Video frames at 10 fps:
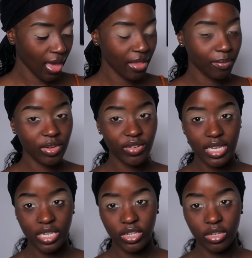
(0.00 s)
Okay, as my
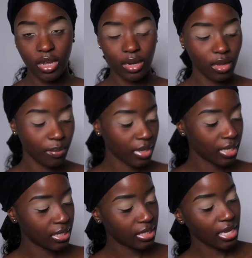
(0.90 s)
transition colour, I'm
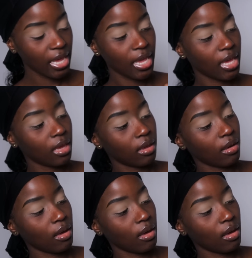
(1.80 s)
going to take